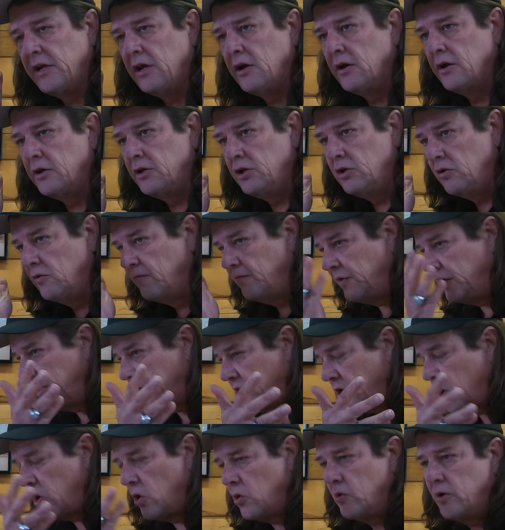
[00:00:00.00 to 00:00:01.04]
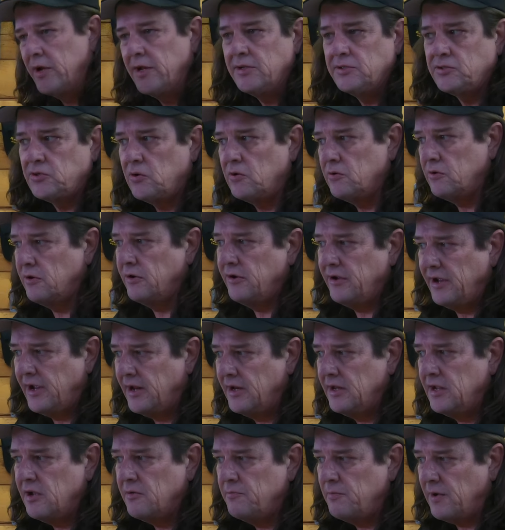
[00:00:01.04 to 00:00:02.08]
UV coatings on
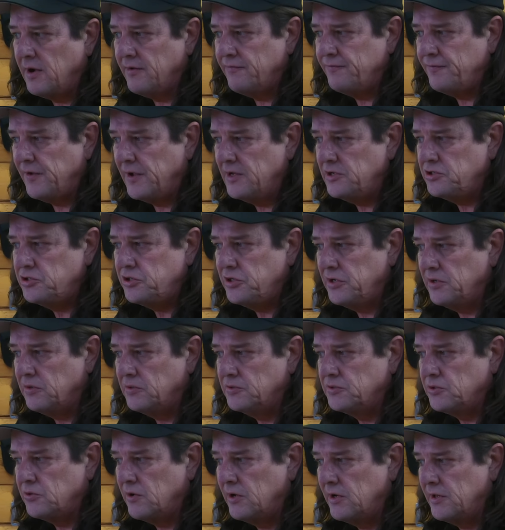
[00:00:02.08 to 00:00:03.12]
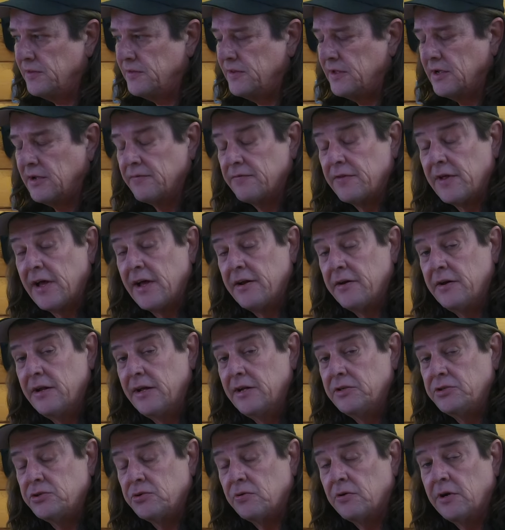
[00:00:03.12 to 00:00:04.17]
any of my face shields or anything of that
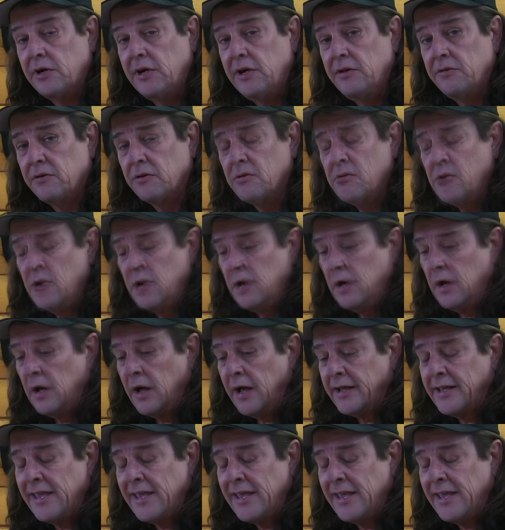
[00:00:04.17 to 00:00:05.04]
nature either. I